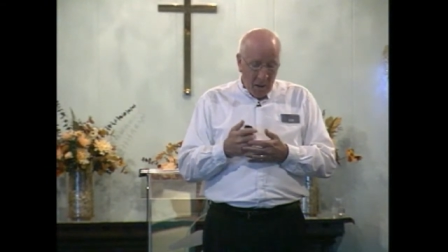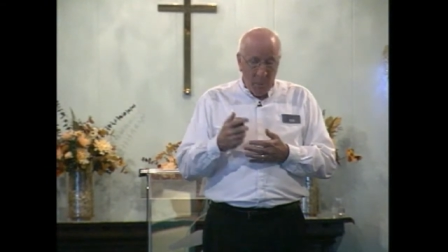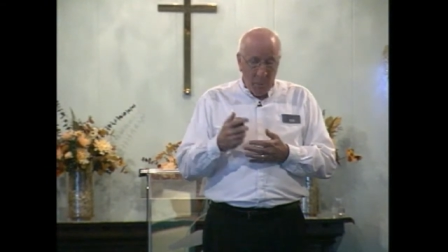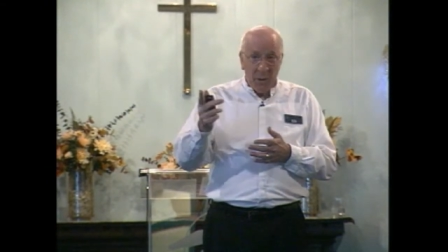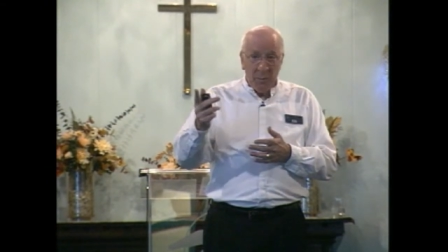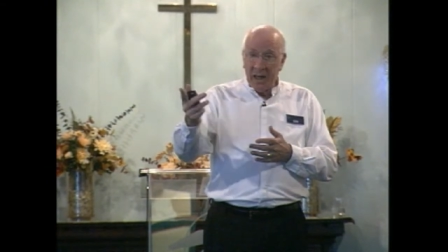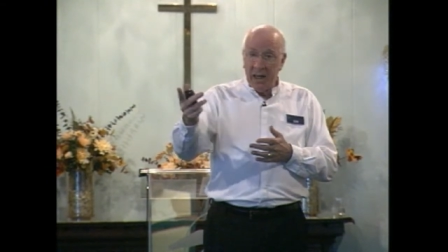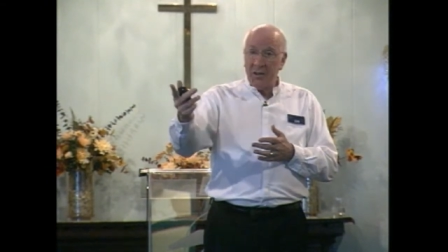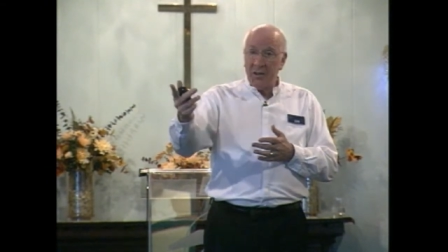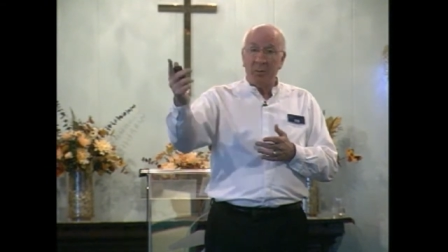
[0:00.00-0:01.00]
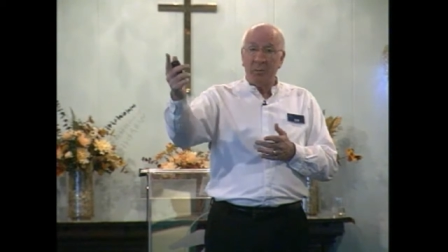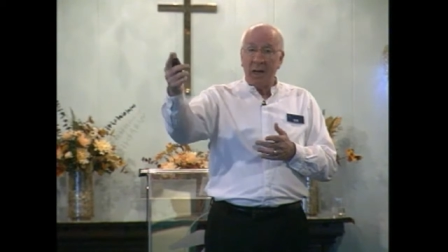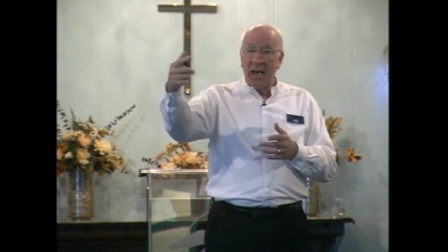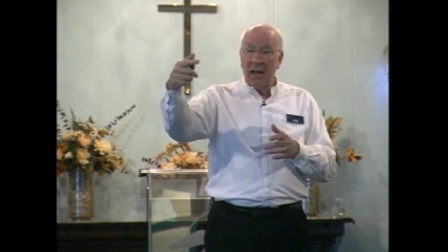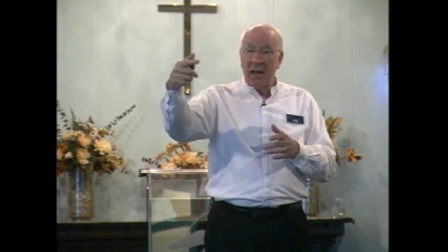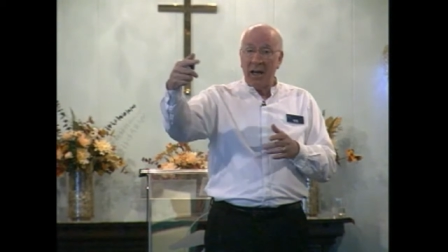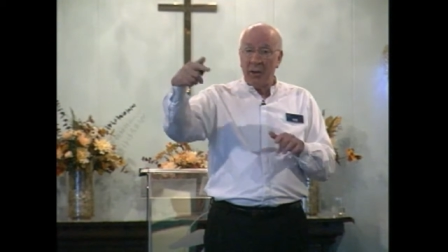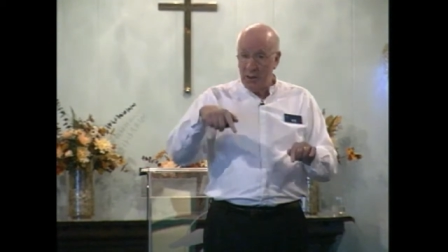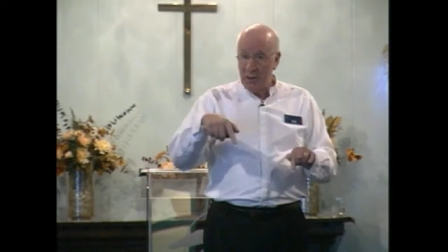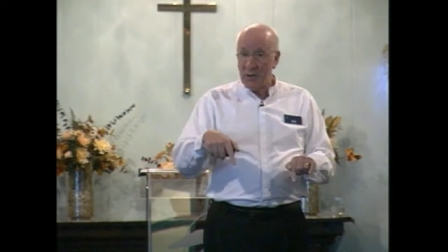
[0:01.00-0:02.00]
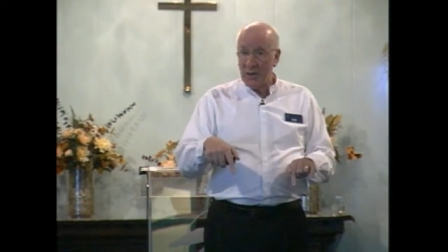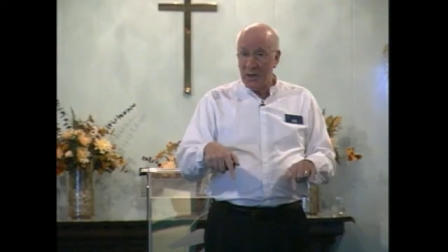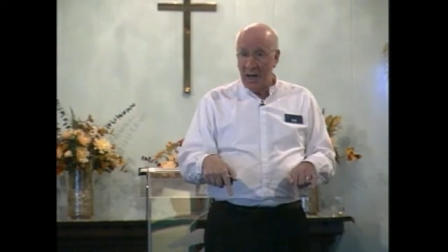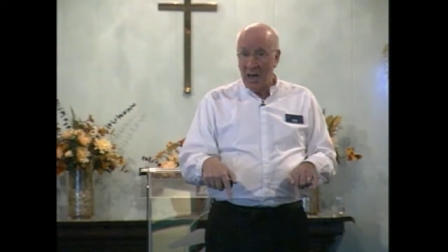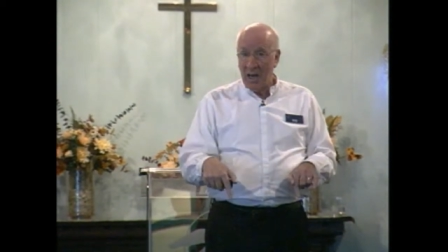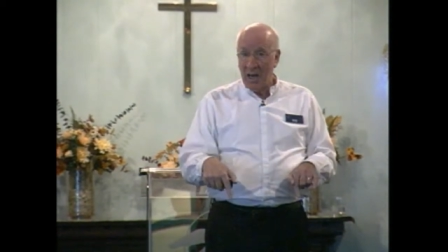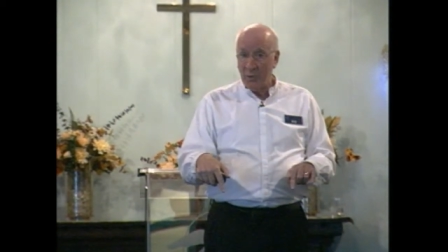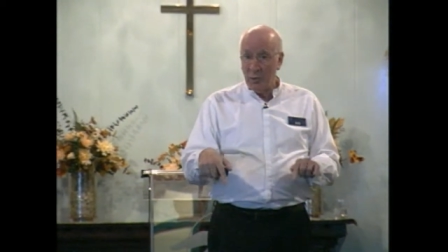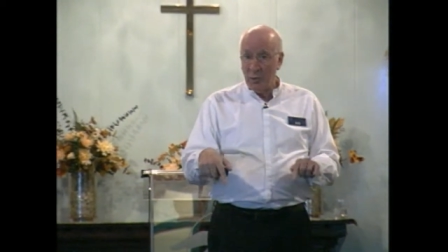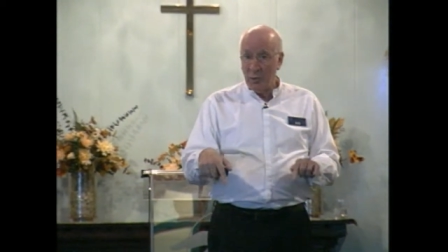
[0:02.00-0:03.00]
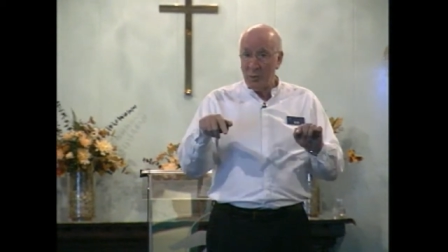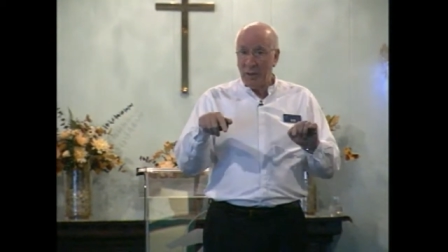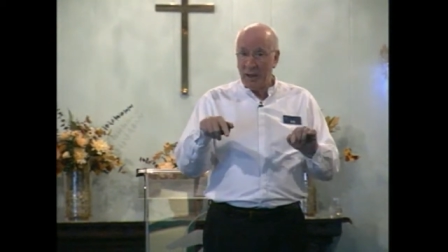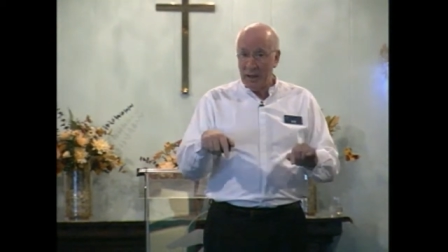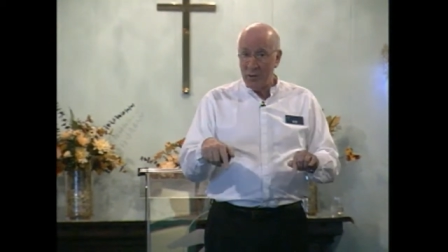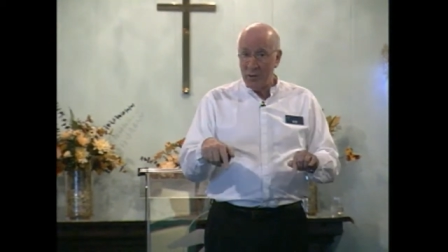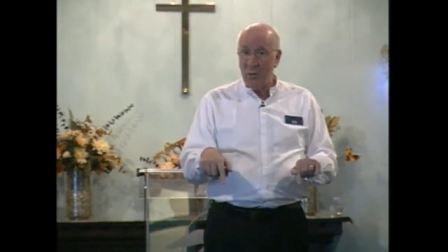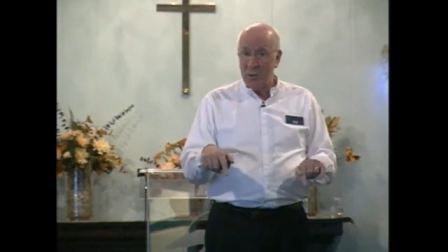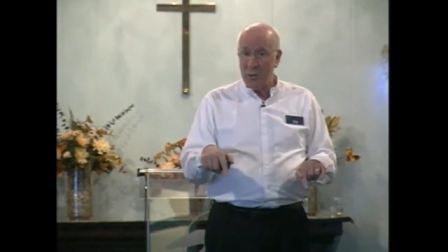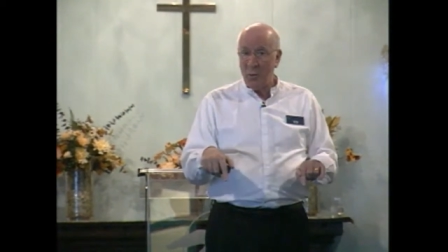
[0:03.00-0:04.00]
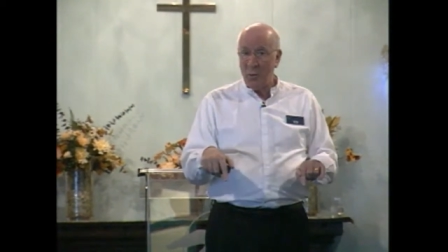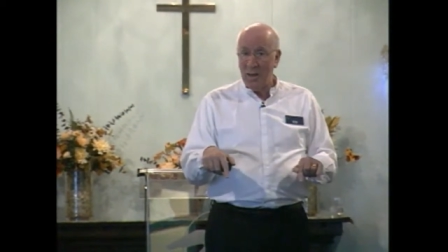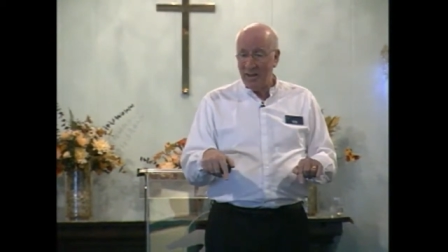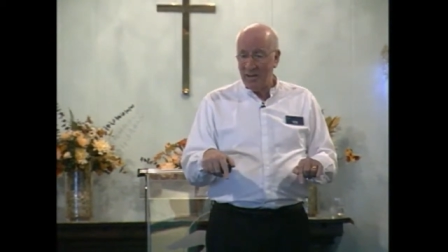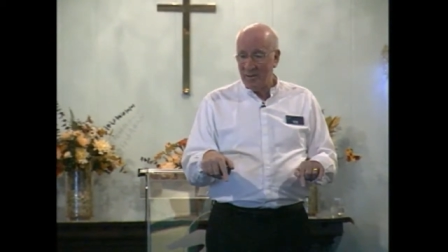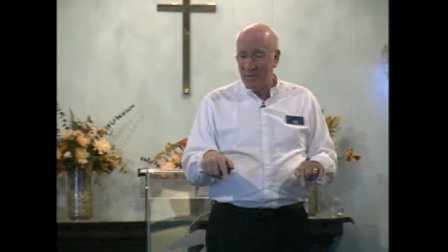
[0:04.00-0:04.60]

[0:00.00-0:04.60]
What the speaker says: I bring my attention back to this now, to this place, to this when.